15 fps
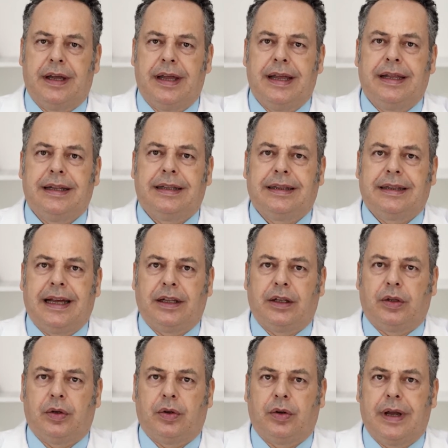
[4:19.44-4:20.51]
At the end of
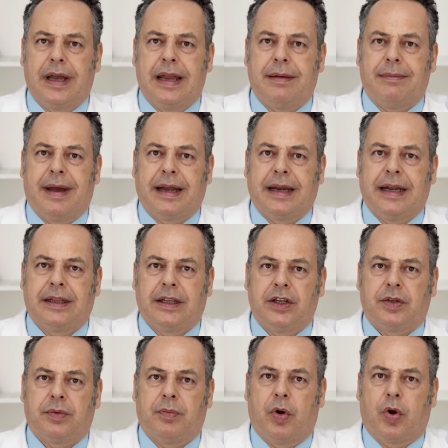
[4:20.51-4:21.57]
the 19th
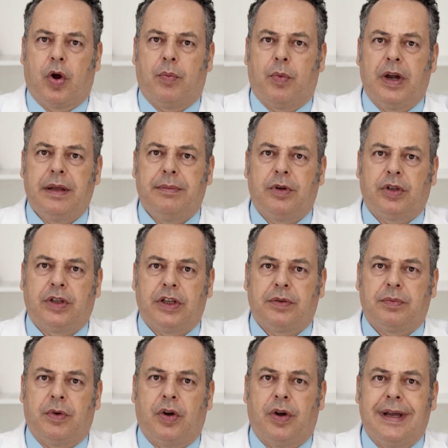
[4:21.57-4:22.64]
century, especially
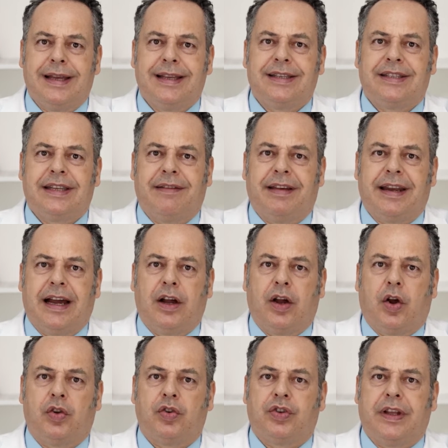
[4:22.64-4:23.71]
from
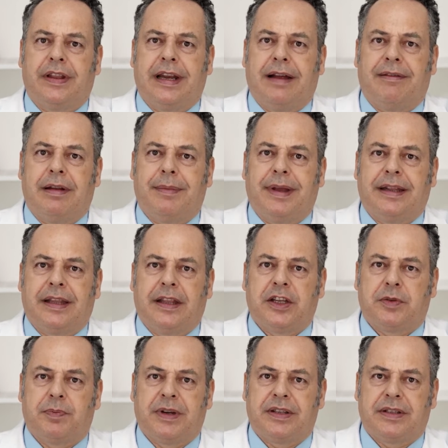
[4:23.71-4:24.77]
1882
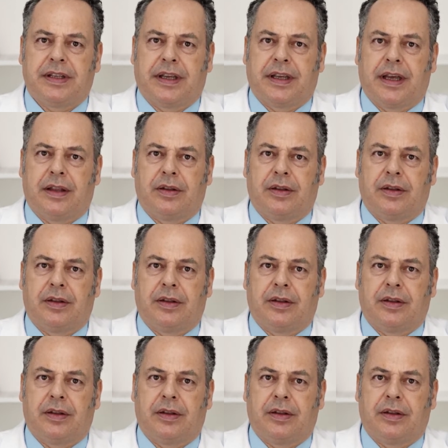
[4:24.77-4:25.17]
onwards,